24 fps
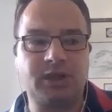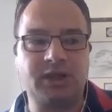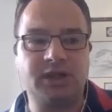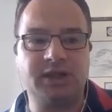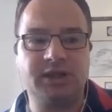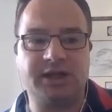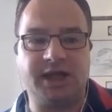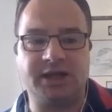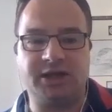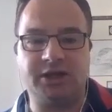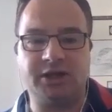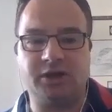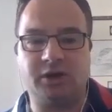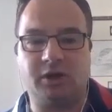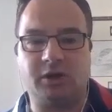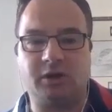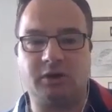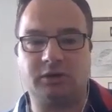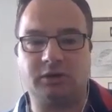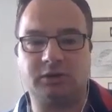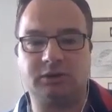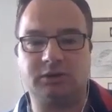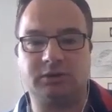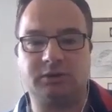they're
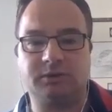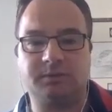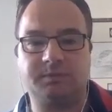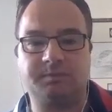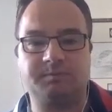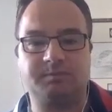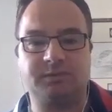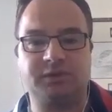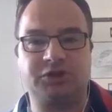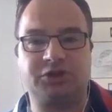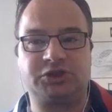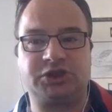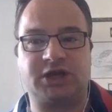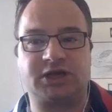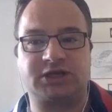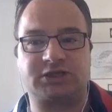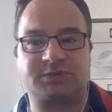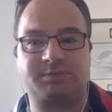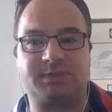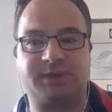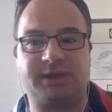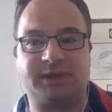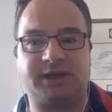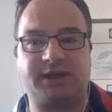not
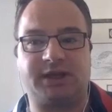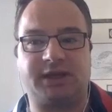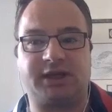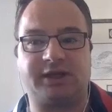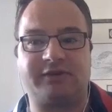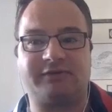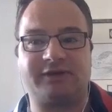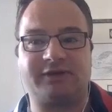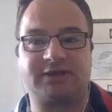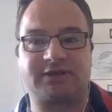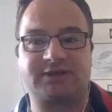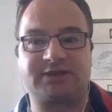just being given